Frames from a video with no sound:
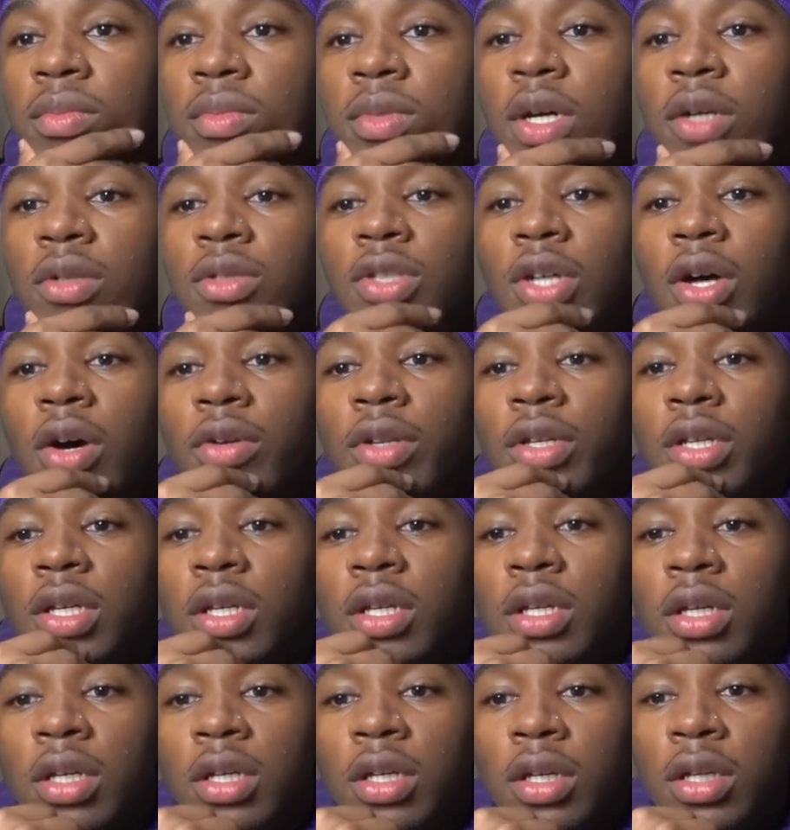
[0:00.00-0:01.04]
Yo,
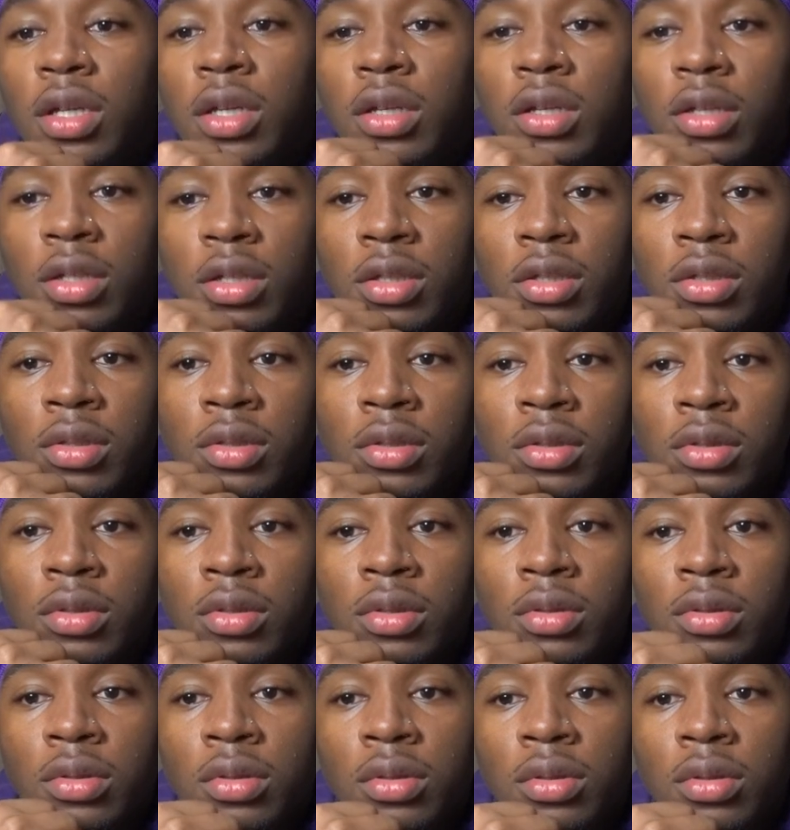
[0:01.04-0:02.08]
Tony.
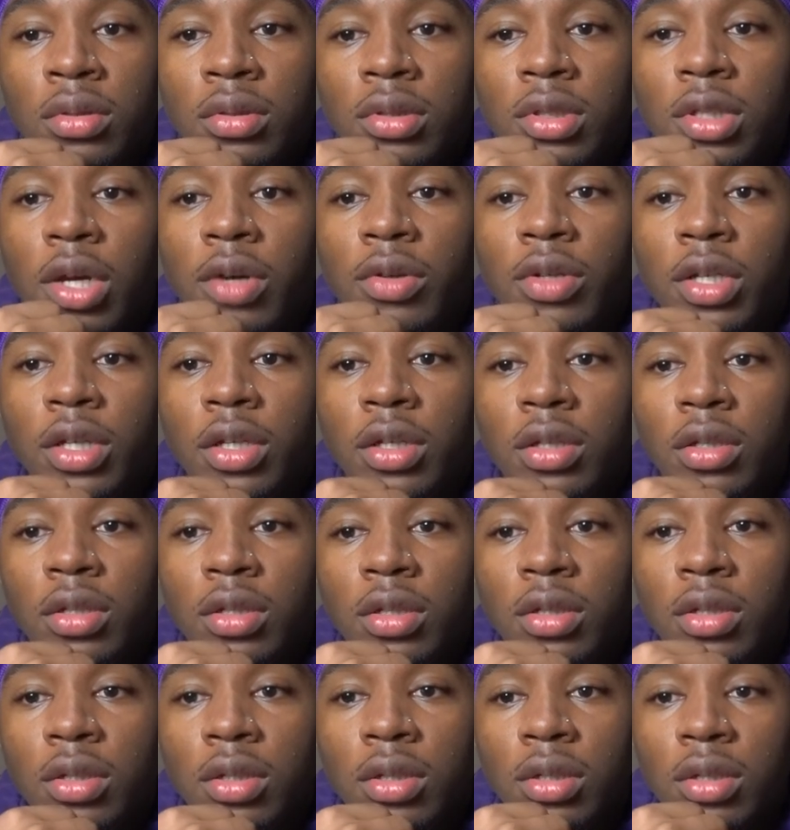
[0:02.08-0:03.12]

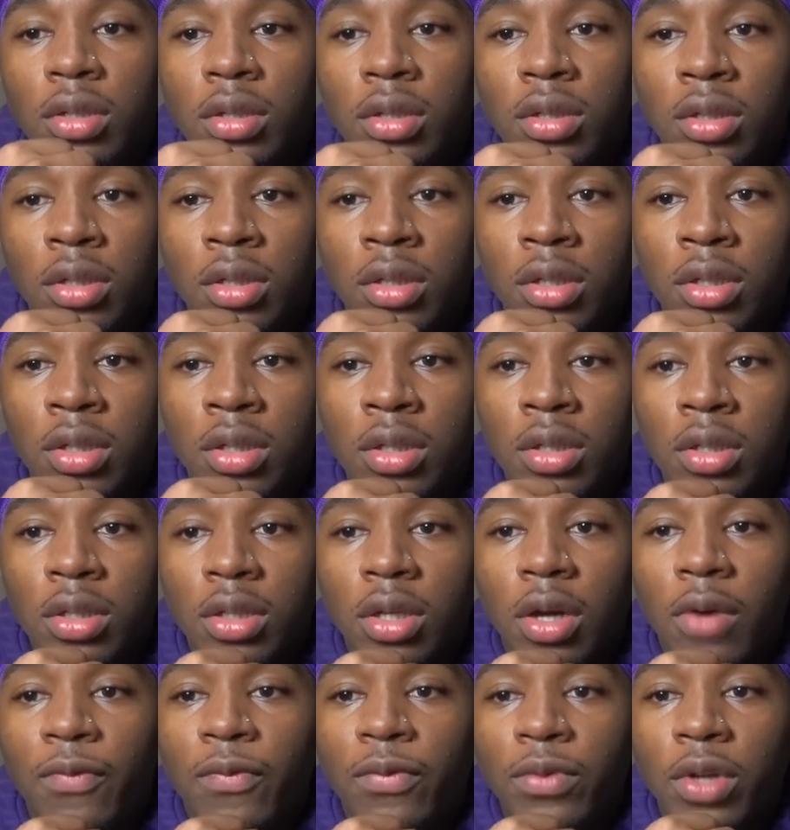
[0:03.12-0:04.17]
Tony,
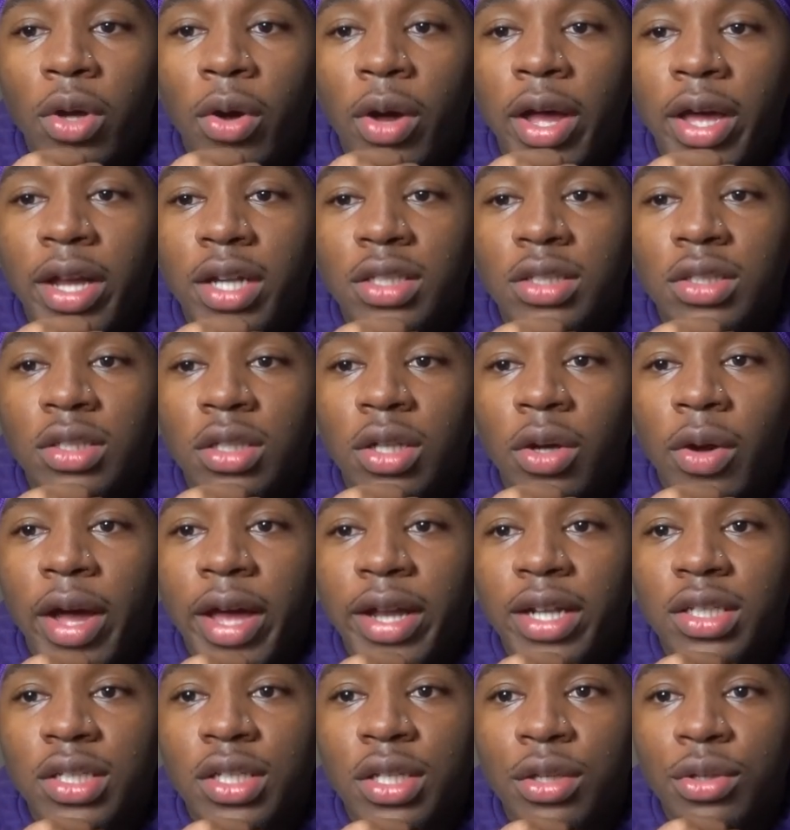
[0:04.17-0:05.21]
your, your head is your
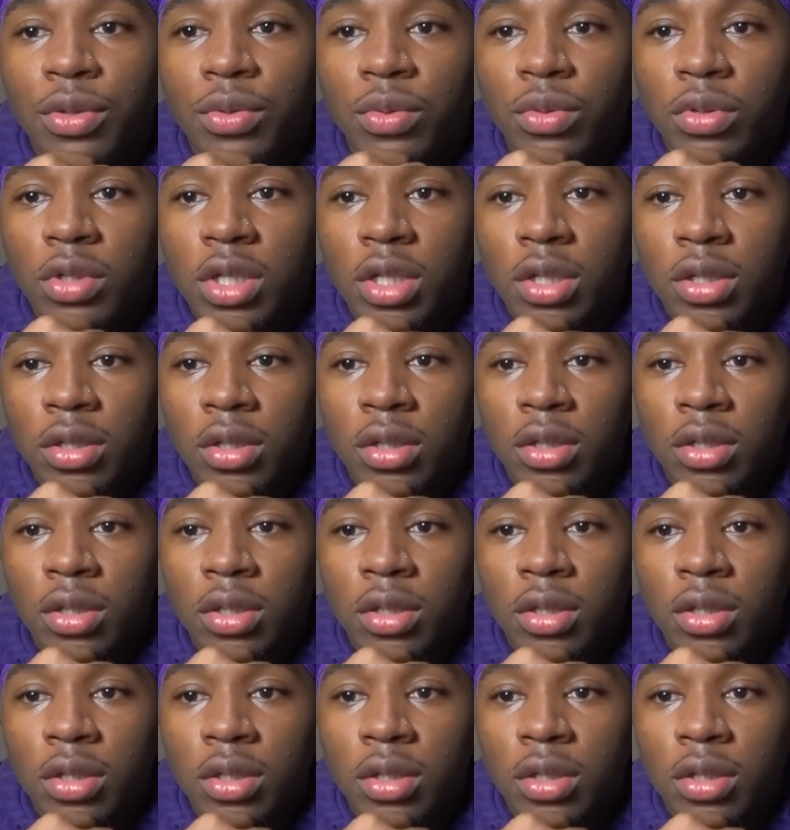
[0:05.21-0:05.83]
head is huge.